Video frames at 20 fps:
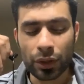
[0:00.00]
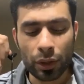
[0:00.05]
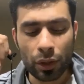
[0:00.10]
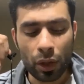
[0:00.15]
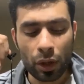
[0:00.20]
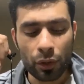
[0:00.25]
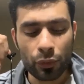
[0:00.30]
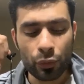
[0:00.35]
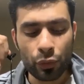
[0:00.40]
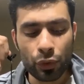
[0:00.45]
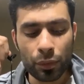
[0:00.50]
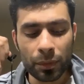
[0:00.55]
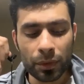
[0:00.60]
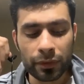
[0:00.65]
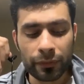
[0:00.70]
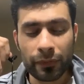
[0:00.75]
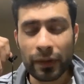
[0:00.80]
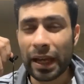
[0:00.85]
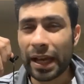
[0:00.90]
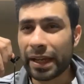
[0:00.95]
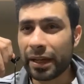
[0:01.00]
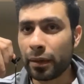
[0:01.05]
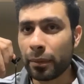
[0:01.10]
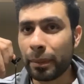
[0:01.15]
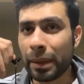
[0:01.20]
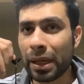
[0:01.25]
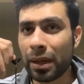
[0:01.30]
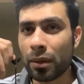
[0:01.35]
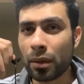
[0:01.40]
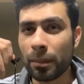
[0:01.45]
a lot of rumors flying
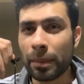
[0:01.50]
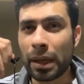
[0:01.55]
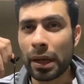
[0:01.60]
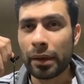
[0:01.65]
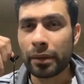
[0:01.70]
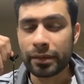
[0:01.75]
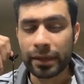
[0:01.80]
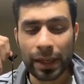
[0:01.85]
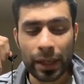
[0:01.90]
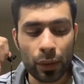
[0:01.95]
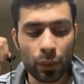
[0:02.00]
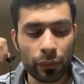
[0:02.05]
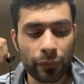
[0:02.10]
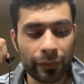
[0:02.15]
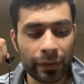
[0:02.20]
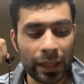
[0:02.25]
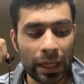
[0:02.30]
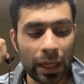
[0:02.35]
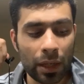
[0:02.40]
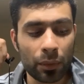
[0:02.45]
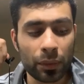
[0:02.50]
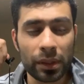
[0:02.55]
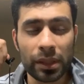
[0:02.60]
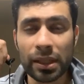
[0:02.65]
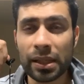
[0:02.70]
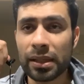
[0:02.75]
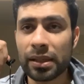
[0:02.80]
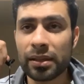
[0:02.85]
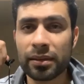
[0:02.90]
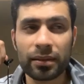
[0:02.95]
about his health and how
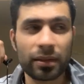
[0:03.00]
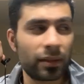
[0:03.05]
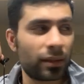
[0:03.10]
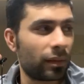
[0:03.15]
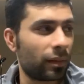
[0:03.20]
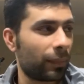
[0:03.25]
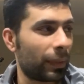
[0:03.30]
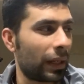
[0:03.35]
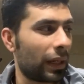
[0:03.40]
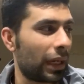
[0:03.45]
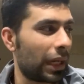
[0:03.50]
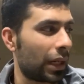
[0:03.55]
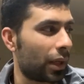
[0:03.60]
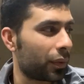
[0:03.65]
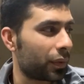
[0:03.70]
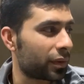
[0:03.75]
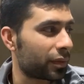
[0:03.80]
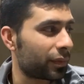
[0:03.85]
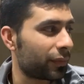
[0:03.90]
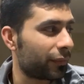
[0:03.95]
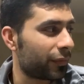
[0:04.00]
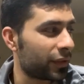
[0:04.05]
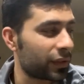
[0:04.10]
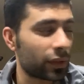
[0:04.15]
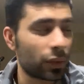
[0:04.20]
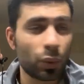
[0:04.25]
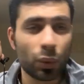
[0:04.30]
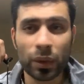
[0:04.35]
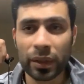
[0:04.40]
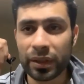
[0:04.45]
he is and about how his
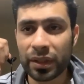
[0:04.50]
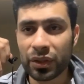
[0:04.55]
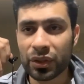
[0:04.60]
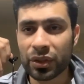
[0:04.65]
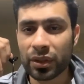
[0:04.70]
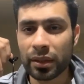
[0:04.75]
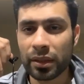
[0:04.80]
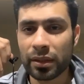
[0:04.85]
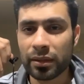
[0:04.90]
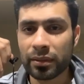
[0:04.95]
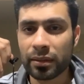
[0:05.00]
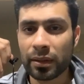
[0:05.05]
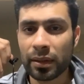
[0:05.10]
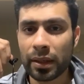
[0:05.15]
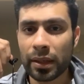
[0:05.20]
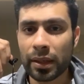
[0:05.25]
physical condition is.